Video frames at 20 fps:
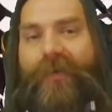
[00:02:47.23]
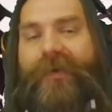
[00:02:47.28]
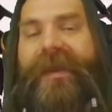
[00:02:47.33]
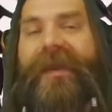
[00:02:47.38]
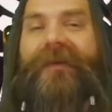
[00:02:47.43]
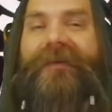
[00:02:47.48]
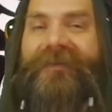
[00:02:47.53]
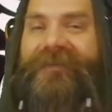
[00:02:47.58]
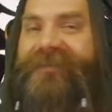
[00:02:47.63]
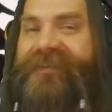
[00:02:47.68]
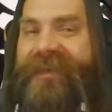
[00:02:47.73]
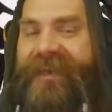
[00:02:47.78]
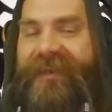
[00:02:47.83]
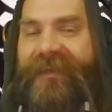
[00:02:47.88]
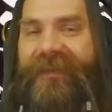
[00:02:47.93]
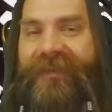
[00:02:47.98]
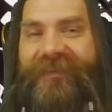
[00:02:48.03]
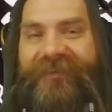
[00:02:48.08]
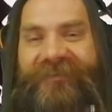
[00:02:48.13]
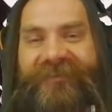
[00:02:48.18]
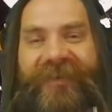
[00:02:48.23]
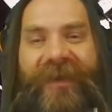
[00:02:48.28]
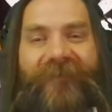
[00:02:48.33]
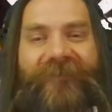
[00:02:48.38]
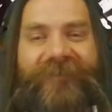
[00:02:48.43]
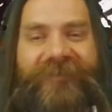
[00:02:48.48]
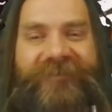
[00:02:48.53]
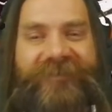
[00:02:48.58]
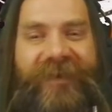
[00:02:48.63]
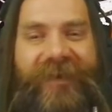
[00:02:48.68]
guarantee that this
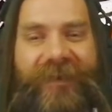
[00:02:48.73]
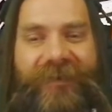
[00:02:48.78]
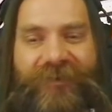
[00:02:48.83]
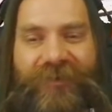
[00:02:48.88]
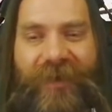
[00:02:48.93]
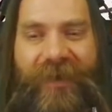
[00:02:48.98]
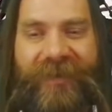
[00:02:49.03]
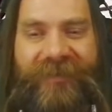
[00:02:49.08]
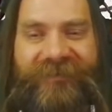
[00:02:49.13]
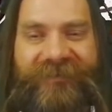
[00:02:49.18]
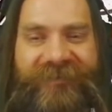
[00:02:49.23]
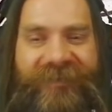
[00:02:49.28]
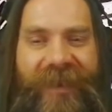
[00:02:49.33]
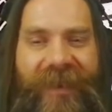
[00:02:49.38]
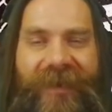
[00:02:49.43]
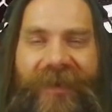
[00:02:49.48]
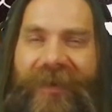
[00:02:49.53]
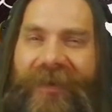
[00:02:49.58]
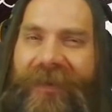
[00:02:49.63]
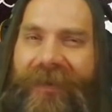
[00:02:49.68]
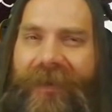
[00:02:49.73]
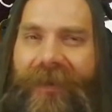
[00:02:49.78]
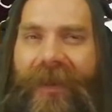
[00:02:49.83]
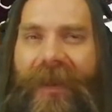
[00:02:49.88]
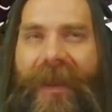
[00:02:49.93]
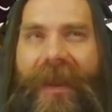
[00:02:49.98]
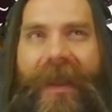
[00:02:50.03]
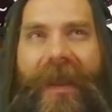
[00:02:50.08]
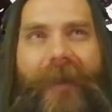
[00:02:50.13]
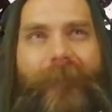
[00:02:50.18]
stuff is going to drain sanity,
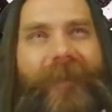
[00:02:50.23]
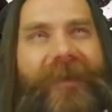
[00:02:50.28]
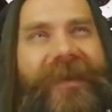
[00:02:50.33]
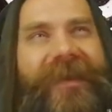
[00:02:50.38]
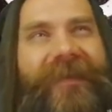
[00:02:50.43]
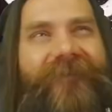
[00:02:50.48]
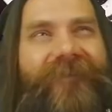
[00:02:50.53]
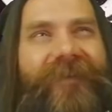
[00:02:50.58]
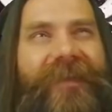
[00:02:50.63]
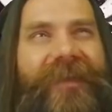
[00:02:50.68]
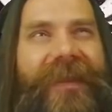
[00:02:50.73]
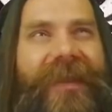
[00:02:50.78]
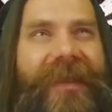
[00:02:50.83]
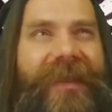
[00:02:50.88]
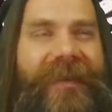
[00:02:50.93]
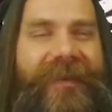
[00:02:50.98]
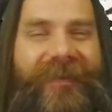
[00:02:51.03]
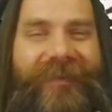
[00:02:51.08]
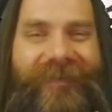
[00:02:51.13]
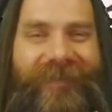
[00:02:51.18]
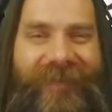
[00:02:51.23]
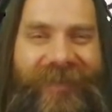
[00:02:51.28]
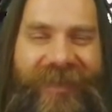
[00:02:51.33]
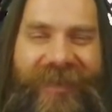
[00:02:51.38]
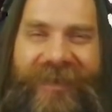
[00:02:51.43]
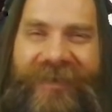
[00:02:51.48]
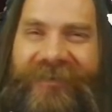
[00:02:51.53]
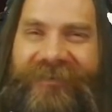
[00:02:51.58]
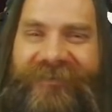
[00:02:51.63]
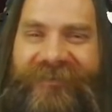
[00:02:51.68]
but given that
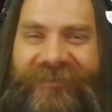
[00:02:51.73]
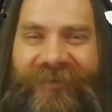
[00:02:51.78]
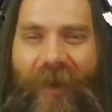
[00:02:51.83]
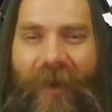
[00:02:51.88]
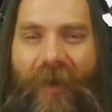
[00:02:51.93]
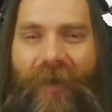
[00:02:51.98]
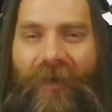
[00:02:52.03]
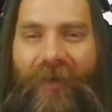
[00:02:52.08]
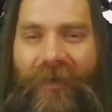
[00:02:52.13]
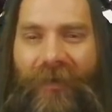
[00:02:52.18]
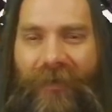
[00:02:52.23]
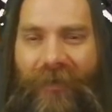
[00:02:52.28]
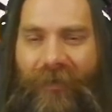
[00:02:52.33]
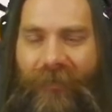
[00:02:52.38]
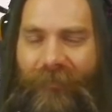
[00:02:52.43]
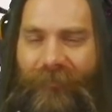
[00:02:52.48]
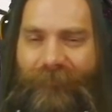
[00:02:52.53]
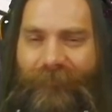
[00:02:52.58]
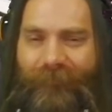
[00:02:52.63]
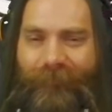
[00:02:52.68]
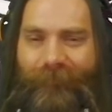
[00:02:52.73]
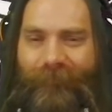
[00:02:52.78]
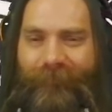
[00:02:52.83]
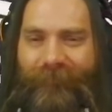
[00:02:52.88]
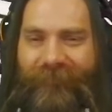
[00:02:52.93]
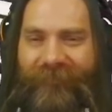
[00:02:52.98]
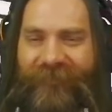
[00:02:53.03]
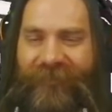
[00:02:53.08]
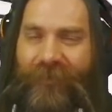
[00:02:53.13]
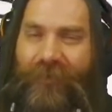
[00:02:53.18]
these are
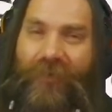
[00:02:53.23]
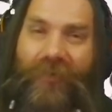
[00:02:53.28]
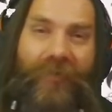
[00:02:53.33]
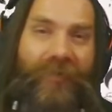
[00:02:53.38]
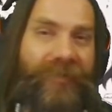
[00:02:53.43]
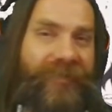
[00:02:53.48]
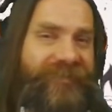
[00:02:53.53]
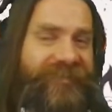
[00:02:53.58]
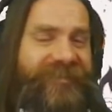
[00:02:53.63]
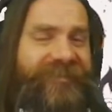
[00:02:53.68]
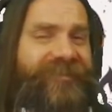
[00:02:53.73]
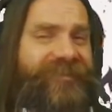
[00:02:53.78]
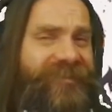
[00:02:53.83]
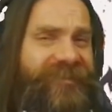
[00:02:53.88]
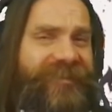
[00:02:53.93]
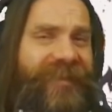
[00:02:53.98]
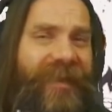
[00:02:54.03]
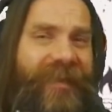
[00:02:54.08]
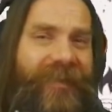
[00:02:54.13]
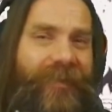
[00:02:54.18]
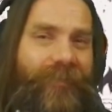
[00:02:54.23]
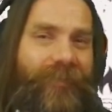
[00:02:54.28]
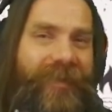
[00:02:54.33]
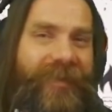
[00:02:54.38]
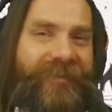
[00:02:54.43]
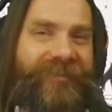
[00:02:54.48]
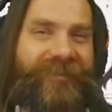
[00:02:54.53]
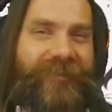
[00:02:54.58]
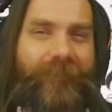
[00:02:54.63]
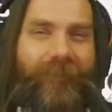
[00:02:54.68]
tools just like the
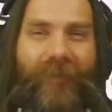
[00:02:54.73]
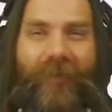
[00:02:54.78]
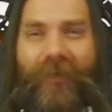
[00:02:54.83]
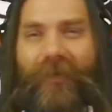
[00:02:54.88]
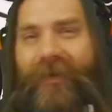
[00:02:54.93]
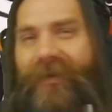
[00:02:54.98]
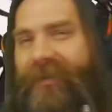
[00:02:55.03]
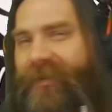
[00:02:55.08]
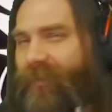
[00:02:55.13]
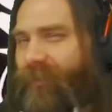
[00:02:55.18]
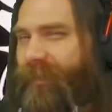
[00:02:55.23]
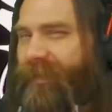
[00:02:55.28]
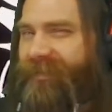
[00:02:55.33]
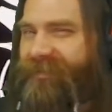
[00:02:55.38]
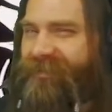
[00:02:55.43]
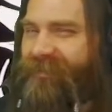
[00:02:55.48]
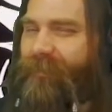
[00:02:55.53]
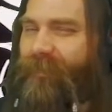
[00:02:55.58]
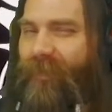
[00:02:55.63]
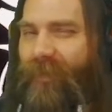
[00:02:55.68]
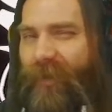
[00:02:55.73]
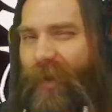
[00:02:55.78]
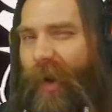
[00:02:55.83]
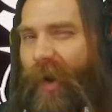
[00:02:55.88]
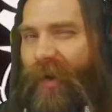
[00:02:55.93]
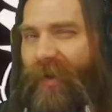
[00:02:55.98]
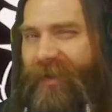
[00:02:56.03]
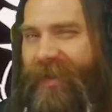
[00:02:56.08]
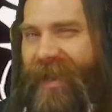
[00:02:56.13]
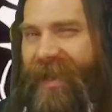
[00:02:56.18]
Ouija board, and the Ouija board
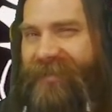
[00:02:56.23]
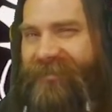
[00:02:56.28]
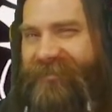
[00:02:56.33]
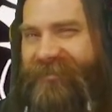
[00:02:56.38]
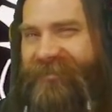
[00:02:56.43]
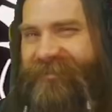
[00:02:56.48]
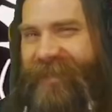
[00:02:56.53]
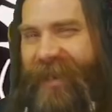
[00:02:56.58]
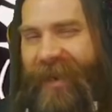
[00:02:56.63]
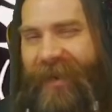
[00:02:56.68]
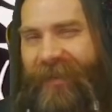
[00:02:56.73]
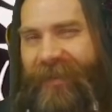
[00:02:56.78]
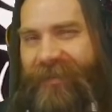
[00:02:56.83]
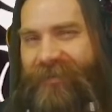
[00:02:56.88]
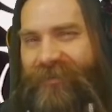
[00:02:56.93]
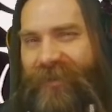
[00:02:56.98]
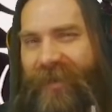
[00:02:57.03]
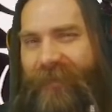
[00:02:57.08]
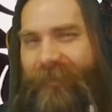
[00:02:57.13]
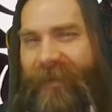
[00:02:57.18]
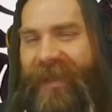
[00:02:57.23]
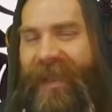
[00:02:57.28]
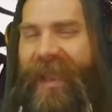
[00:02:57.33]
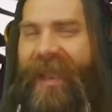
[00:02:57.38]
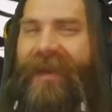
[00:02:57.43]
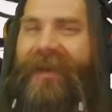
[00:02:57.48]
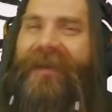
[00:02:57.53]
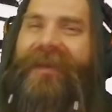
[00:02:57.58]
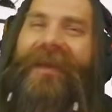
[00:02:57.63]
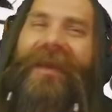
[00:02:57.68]
already has a sanity drain
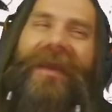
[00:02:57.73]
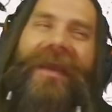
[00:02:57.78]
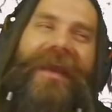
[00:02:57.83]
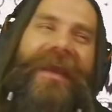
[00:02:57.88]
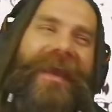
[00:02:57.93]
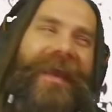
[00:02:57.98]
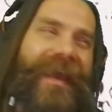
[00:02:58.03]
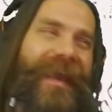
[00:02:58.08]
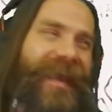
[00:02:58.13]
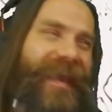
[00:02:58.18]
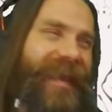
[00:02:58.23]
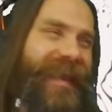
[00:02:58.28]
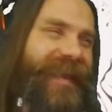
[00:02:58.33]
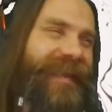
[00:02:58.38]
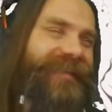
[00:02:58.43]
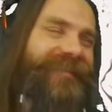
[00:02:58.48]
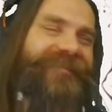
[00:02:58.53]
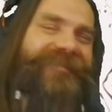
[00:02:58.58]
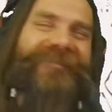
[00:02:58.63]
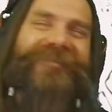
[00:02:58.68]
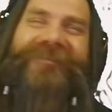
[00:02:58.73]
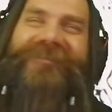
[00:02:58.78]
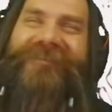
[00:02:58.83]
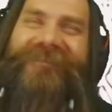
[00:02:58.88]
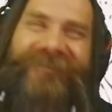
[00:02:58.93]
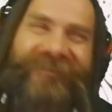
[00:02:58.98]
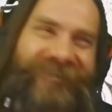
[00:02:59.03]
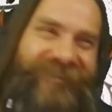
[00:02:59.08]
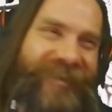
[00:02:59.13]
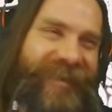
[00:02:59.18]
mechanic, it
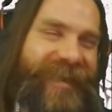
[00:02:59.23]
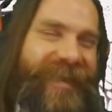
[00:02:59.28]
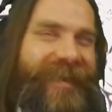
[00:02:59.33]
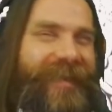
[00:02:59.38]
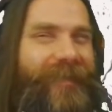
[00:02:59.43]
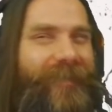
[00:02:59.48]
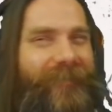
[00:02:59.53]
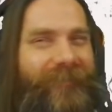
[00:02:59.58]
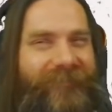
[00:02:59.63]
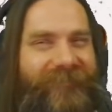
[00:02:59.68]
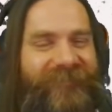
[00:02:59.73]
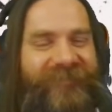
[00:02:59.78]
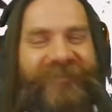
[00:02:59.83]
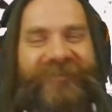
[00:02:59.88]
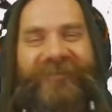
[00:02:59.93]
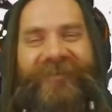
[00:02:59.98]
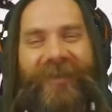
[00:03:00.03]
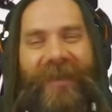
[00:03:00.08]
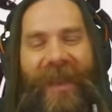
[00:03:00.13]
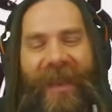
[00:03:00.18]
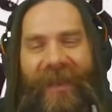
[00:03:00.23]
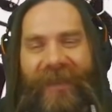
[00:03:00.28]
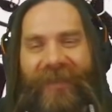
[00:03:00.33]
seems like